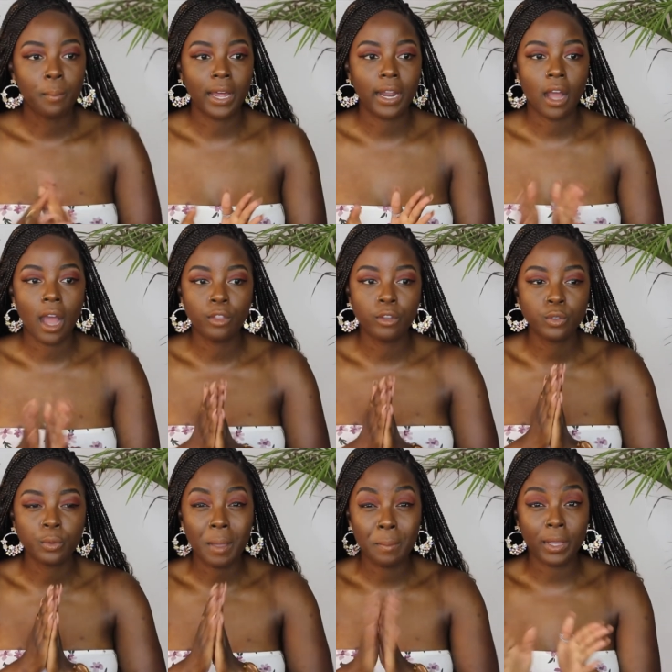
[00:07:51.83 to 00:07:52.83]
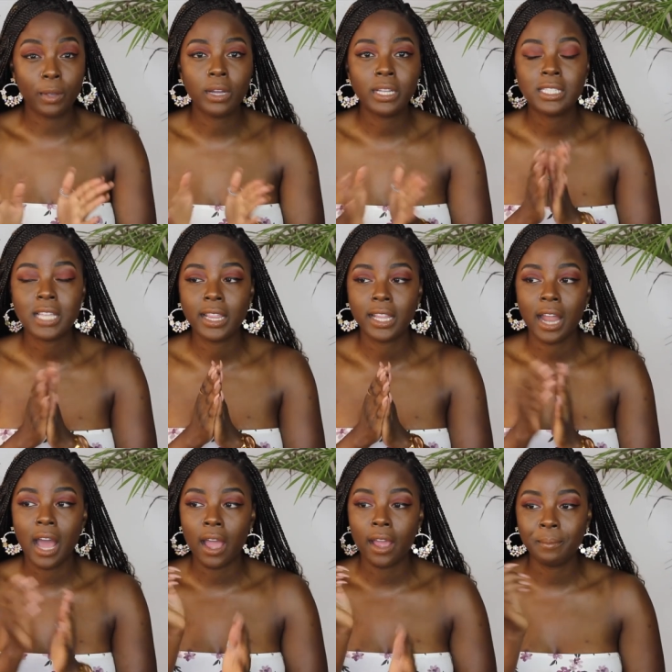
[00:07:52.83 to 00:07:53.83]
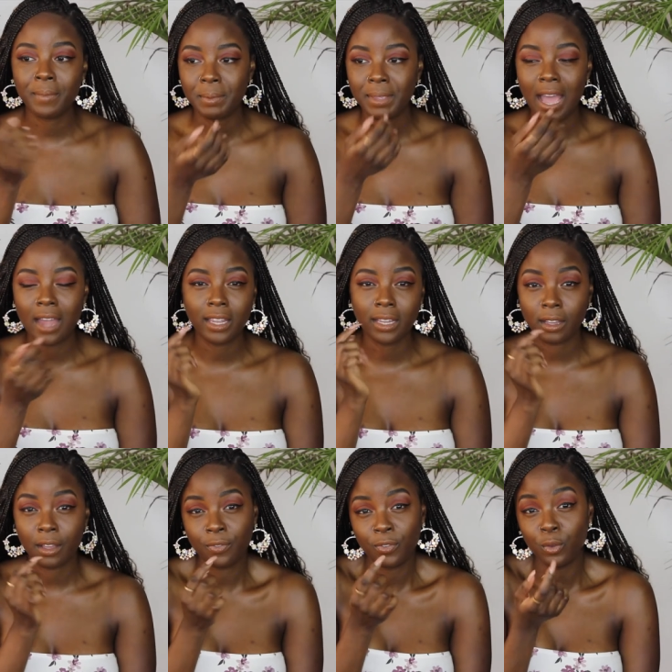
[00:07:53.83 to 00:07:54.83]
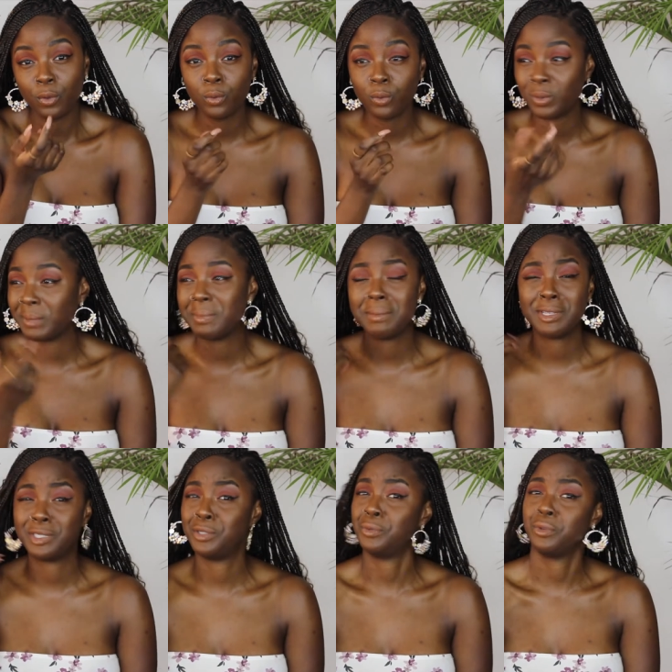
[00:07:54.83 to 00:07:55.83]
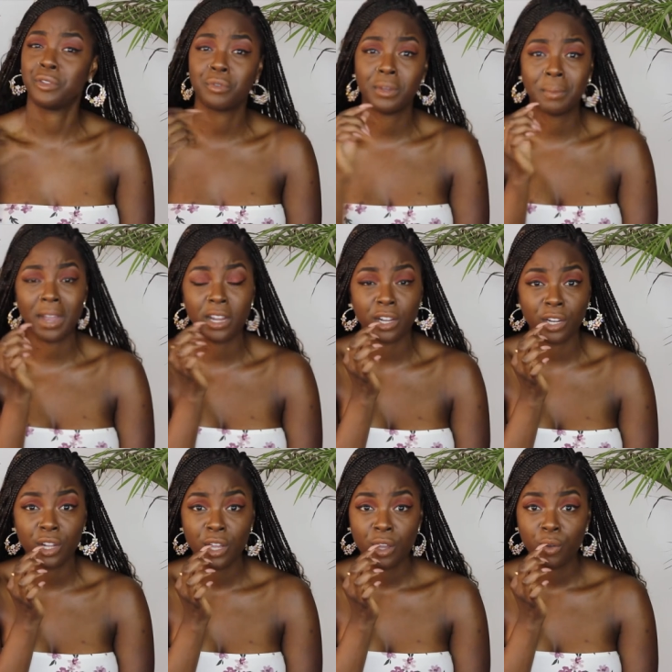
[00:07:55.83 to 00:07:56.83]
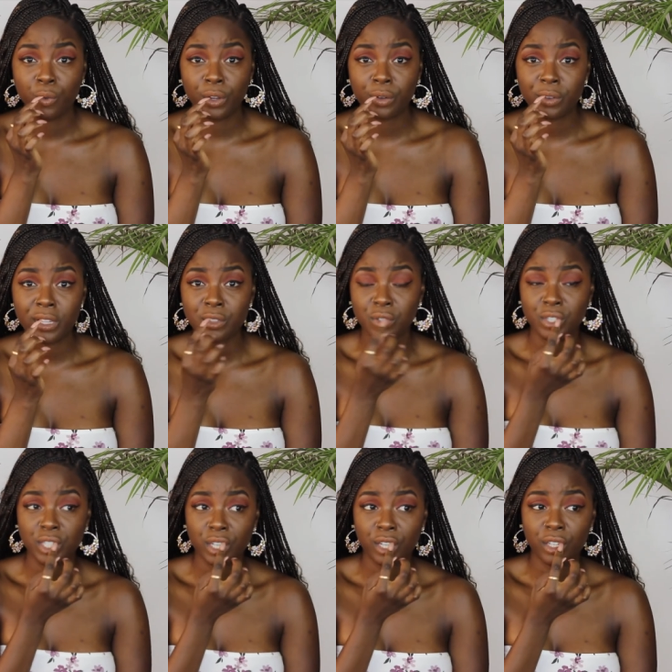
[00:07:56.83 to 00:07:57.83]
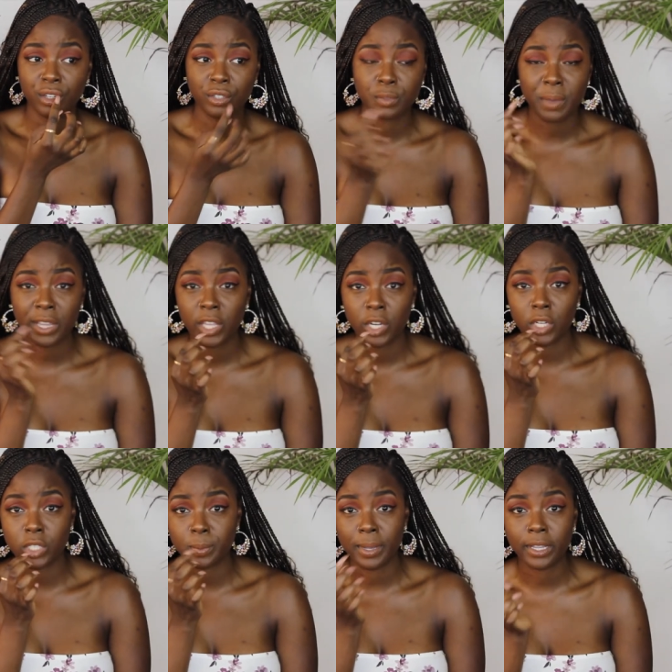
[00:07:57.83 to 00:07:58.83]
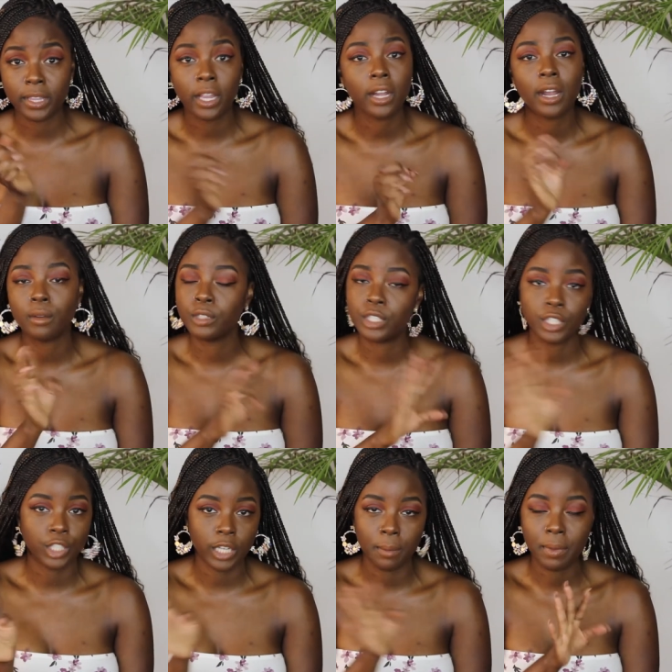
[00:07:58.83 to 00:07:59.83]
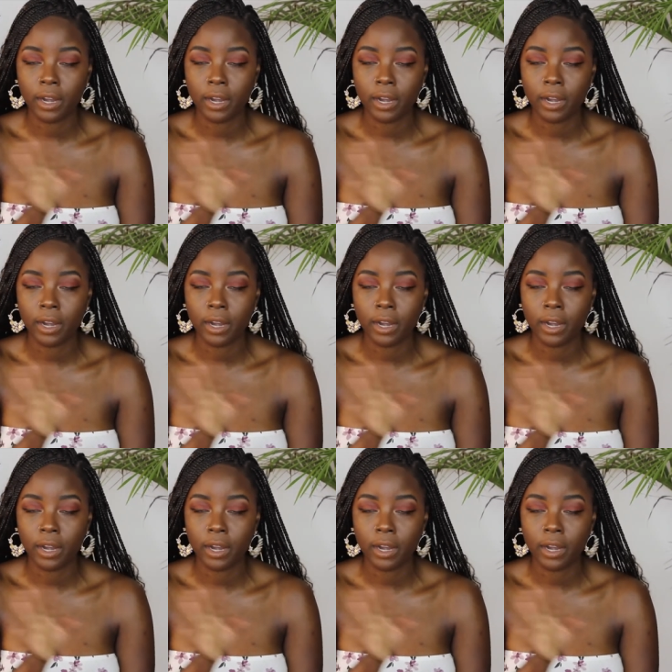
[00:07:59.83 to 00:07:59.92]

But those are my big ones, and then I maybe had like a few, like maybe two or three minor weird ones, or it's like a little speck here or speck there, and I would just shea